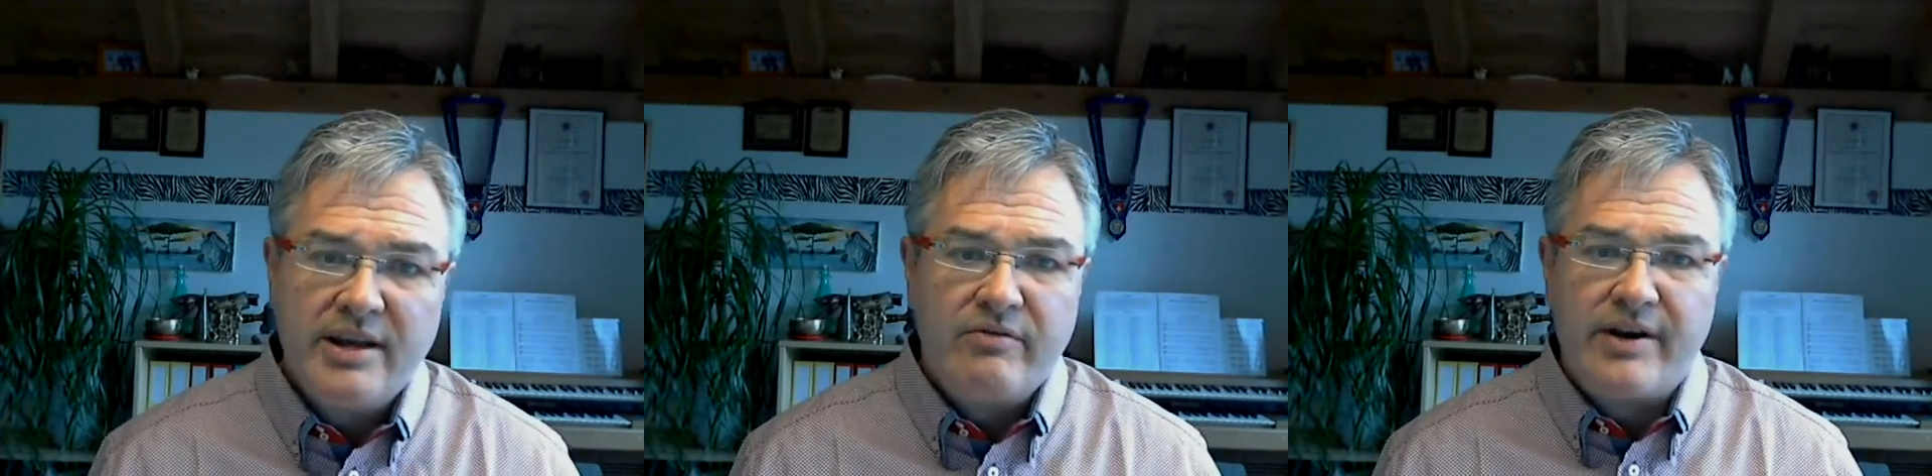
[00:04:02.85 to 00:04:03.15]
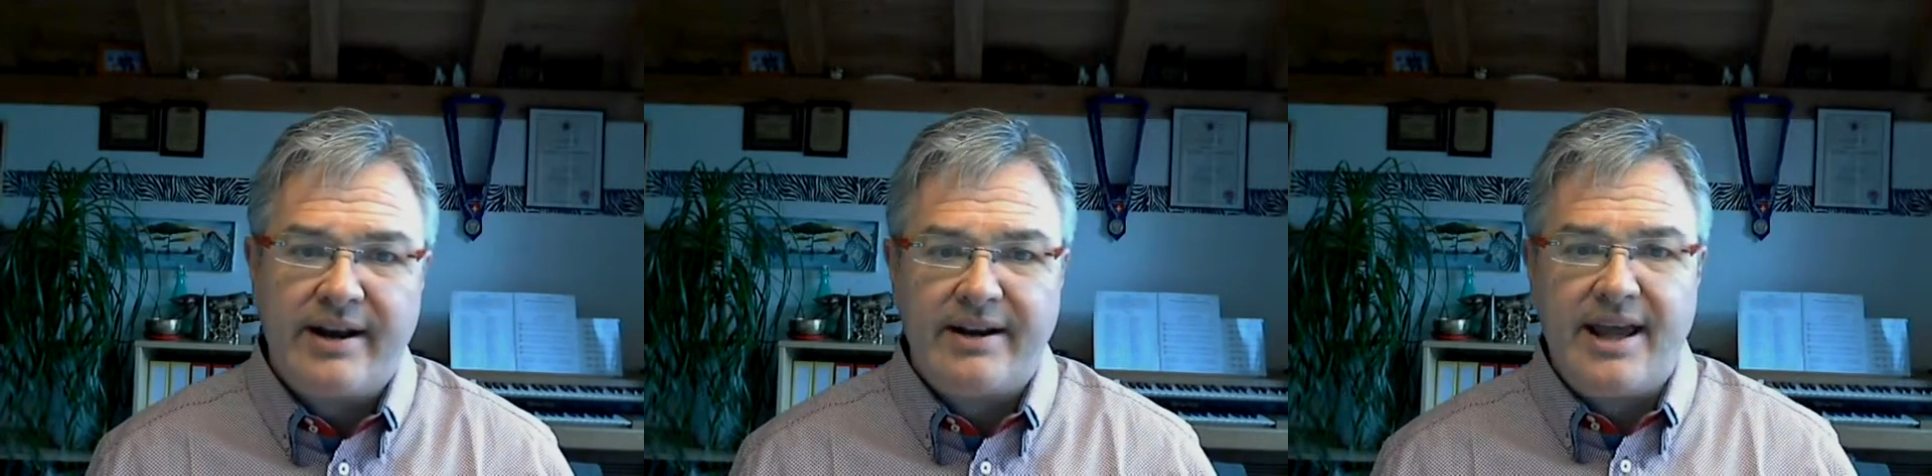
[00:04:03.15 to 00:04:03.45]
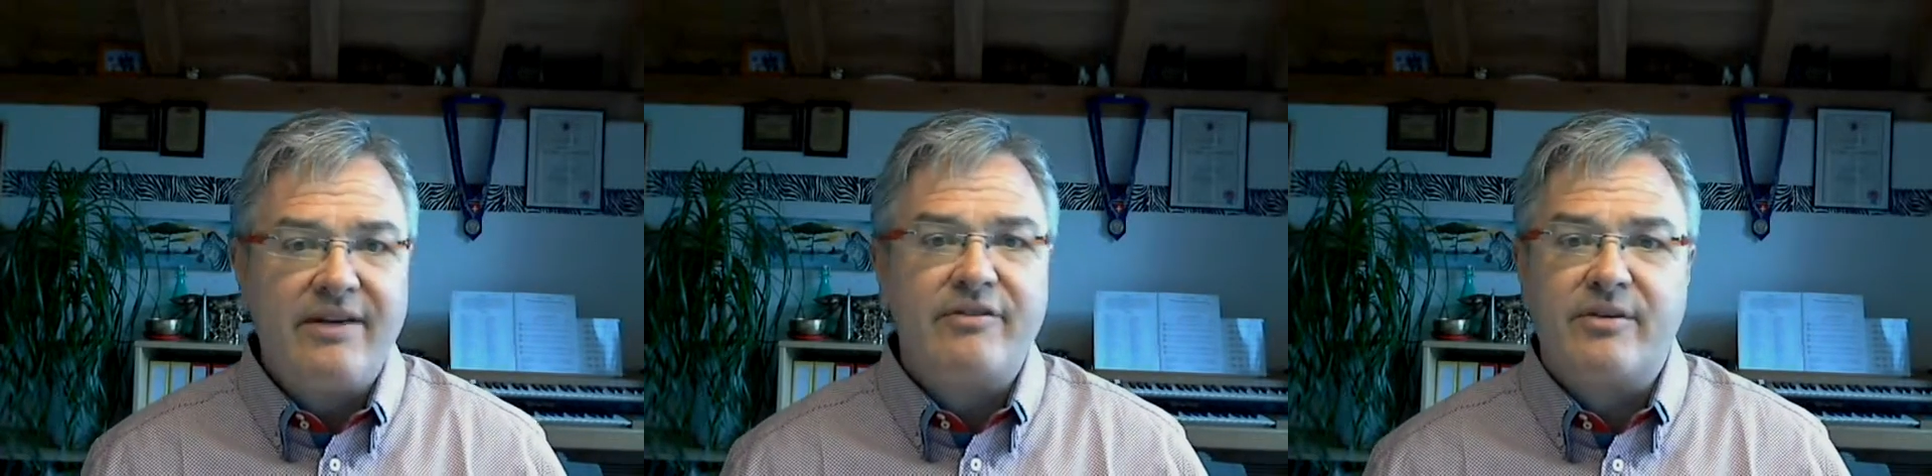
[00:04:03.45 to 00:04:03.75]
wherein
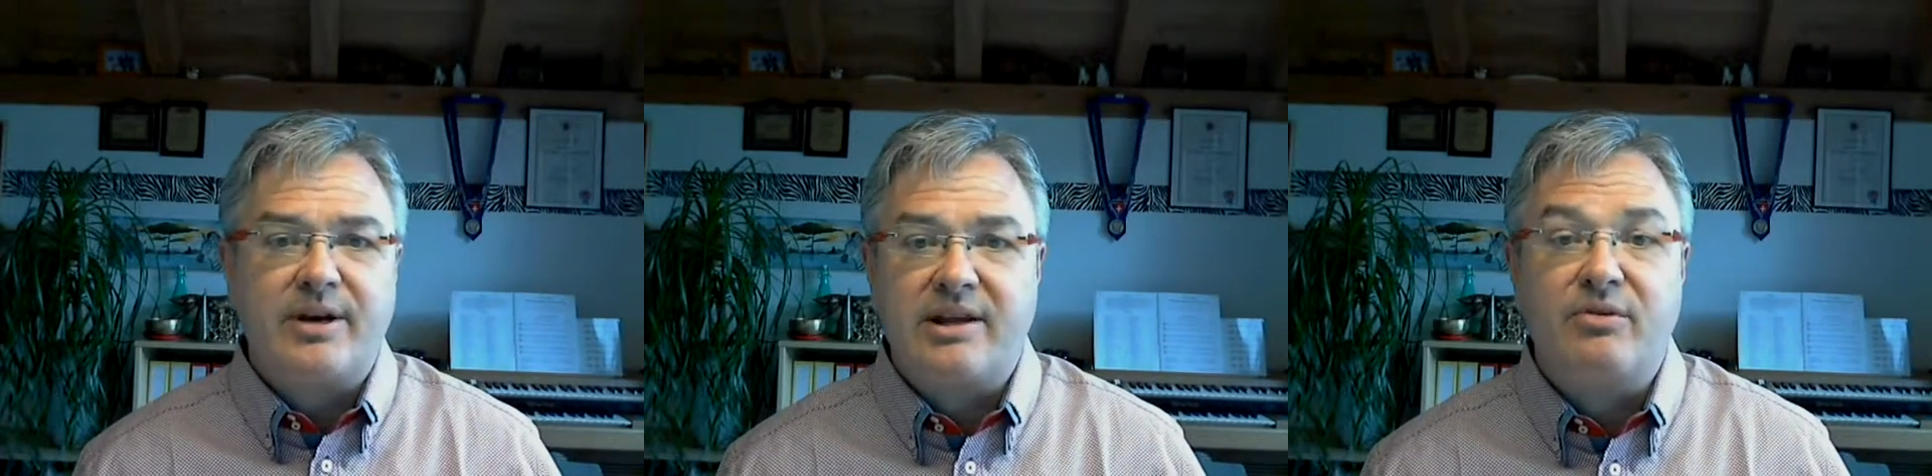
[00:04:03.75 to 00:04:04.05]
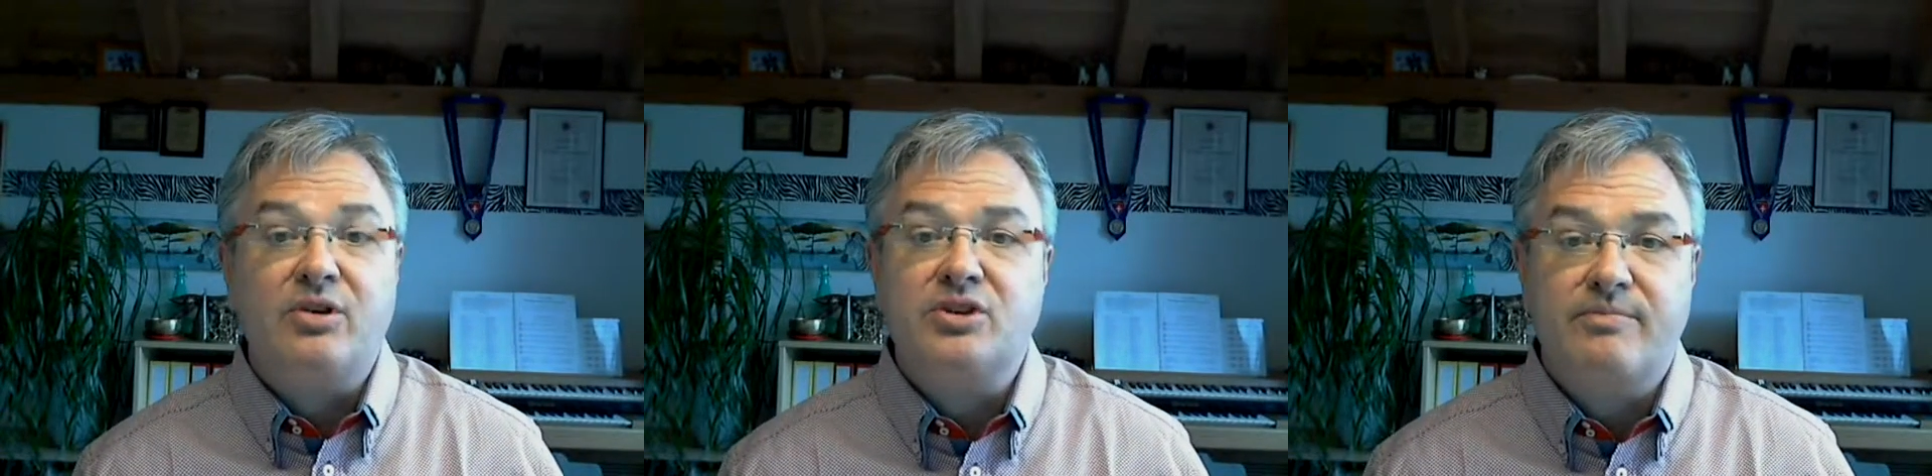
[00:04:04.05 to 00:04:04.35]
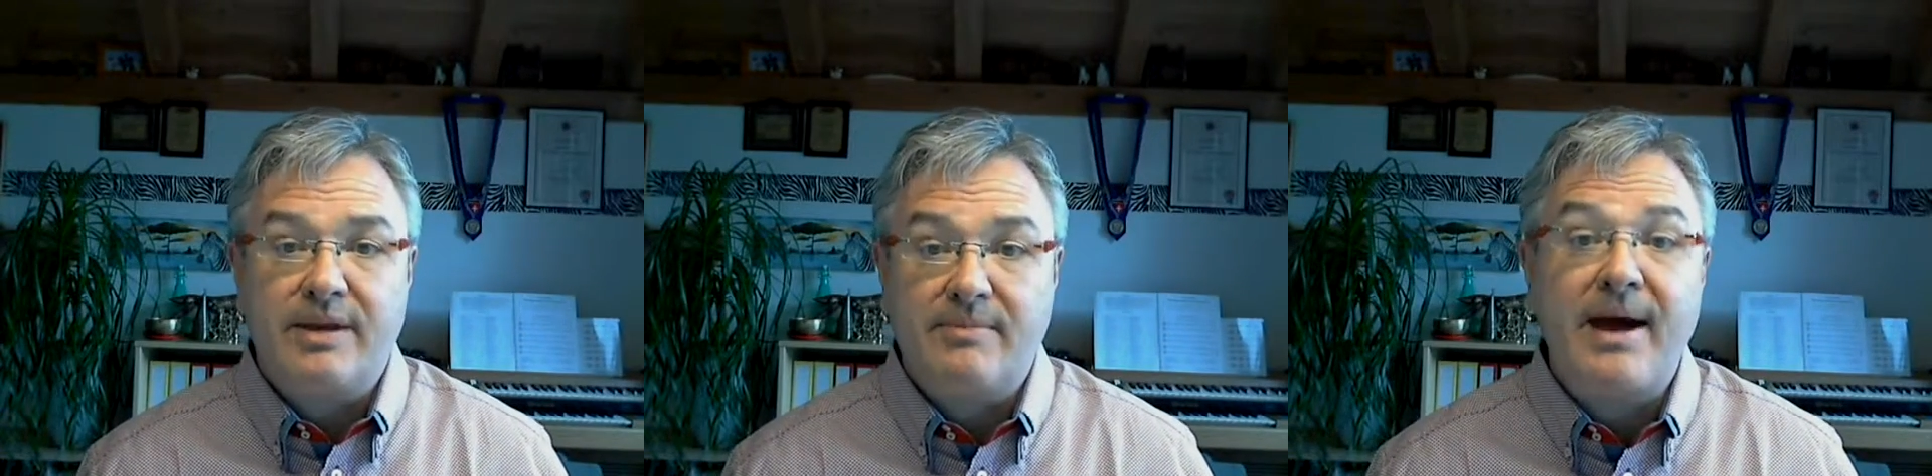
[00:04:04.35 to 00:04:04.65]
everybody wants to
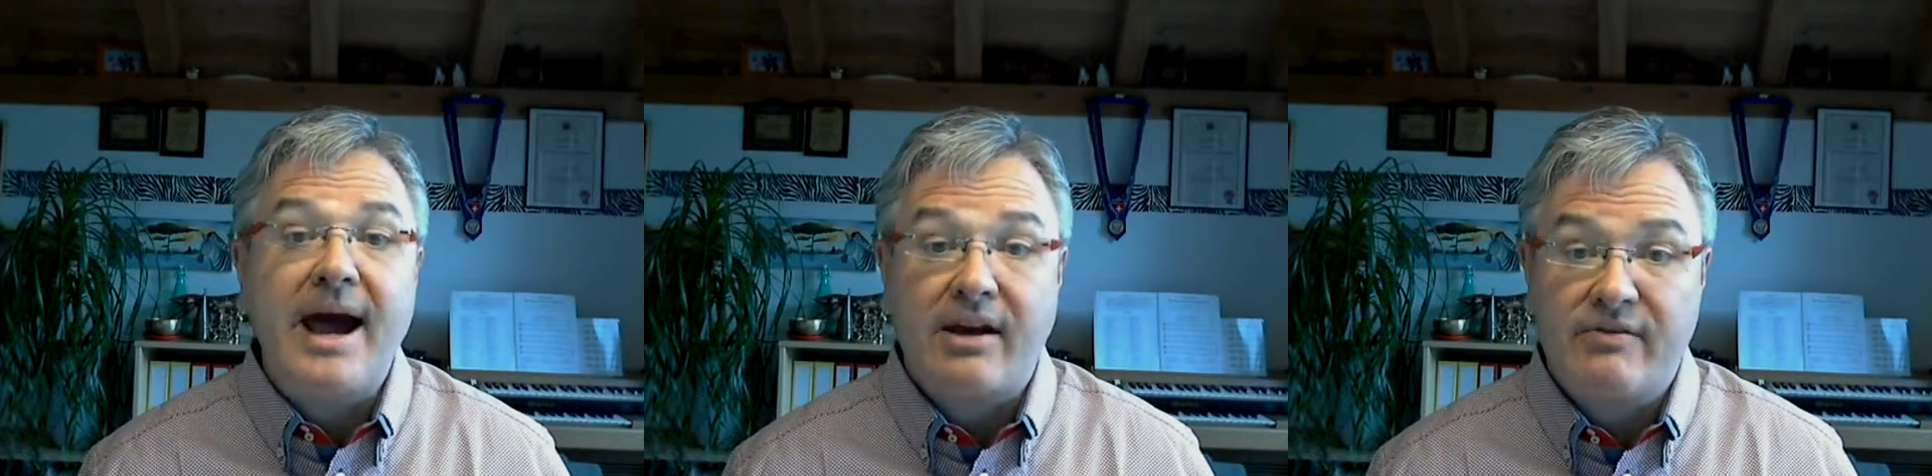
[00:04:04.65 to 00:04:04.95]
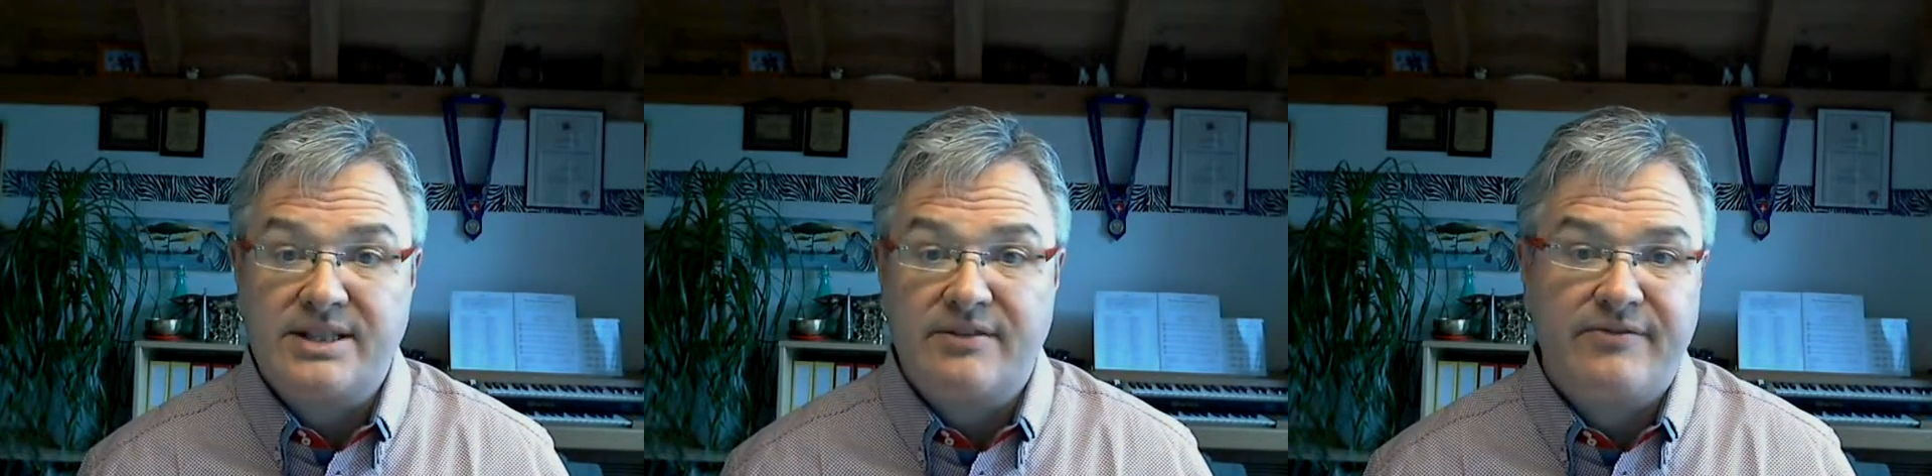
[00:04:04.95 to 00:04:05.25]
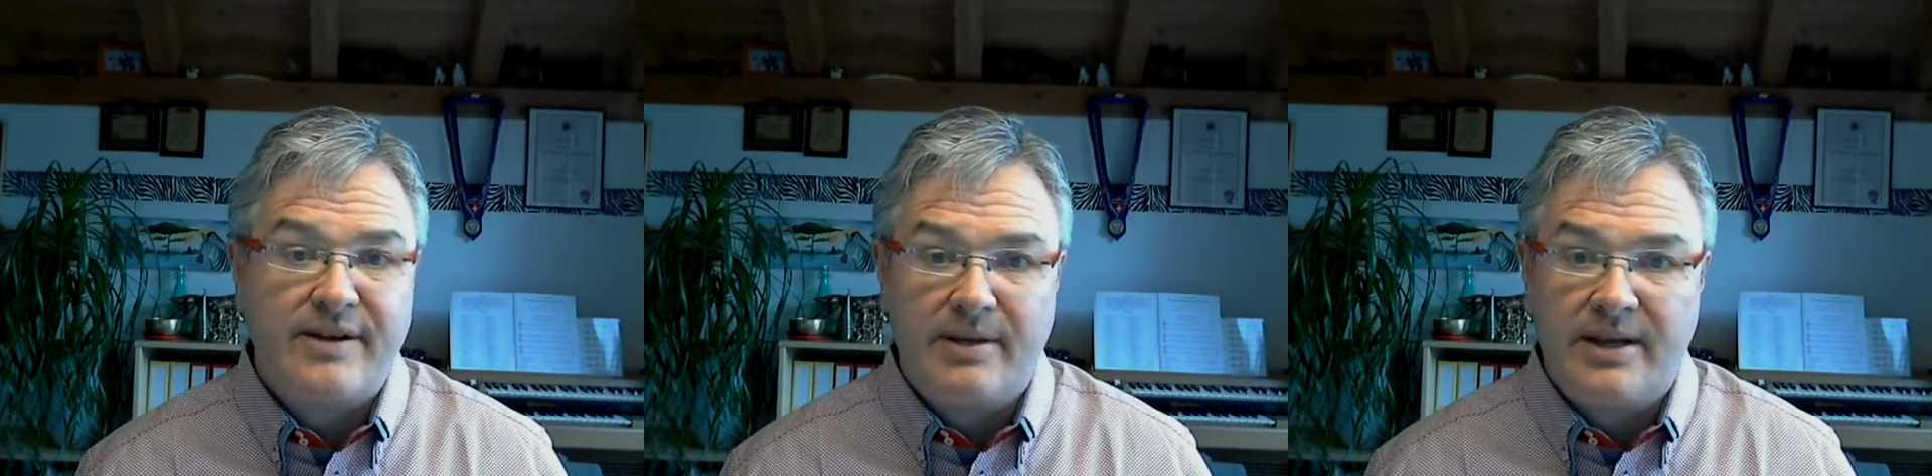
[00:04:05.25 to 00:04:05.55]
be back with the
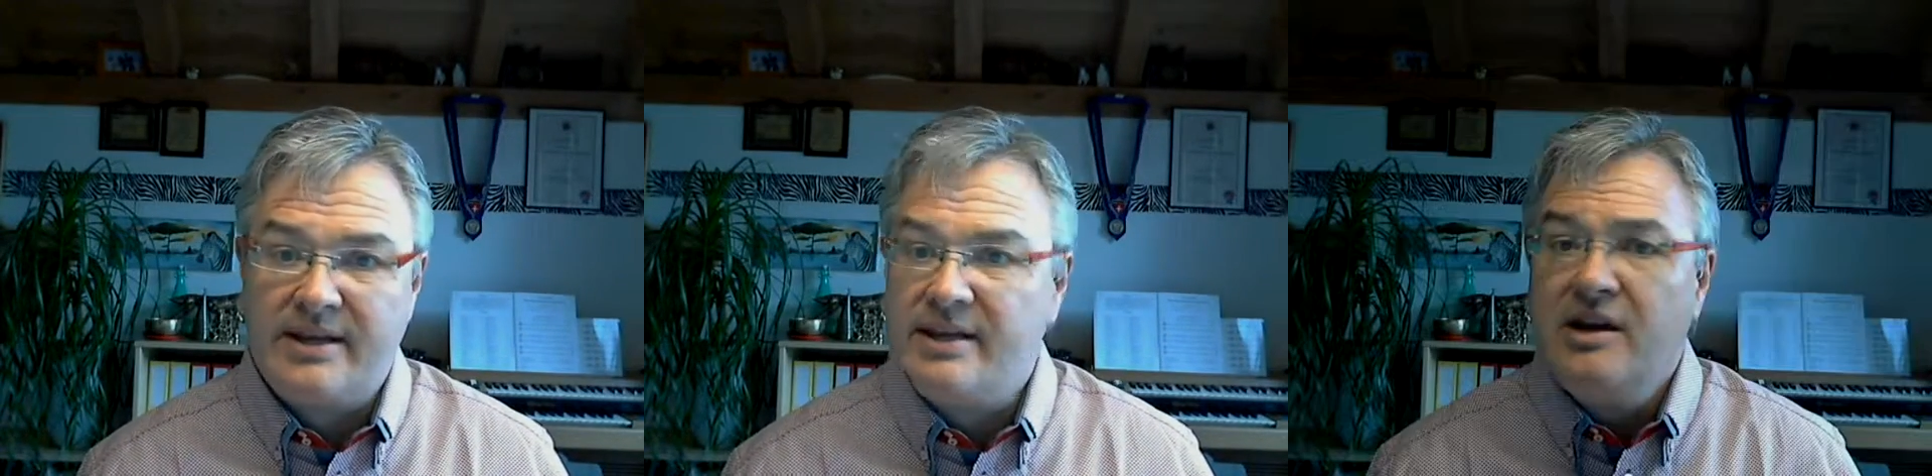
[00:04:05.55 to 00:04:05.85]
family,